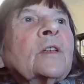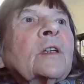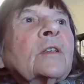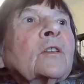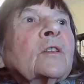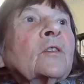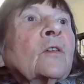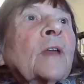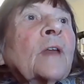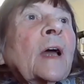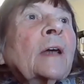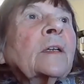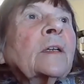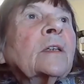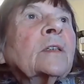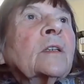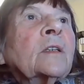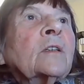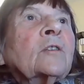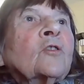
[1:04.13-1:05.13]
And so that
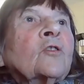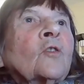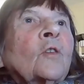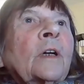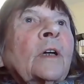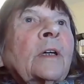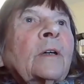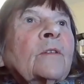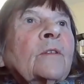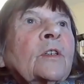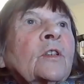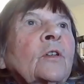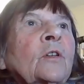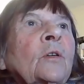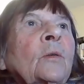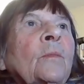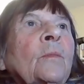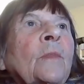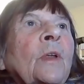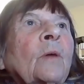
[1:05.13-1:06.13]
is the joy of
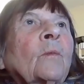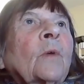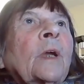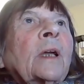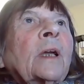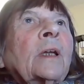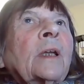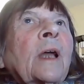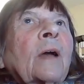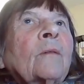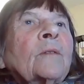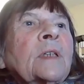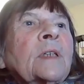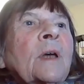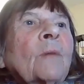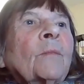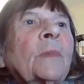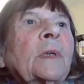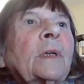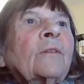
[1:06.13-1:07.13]
Zoom, that we can have
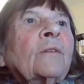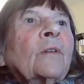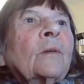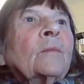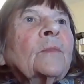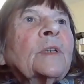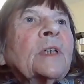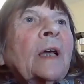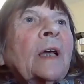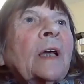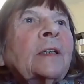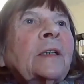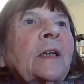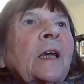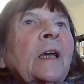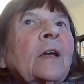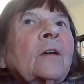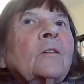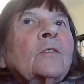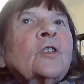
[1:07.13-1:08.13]
somebody from San
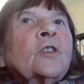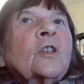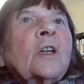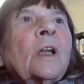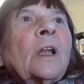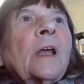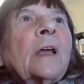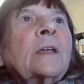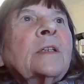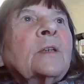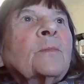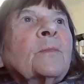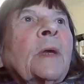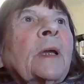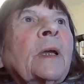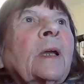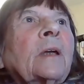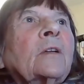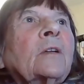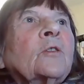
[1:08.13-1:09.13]
Diego, Chile
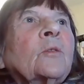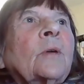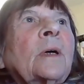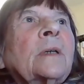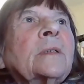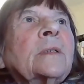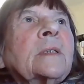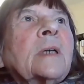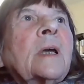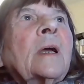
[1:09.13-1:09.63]
speaking to us.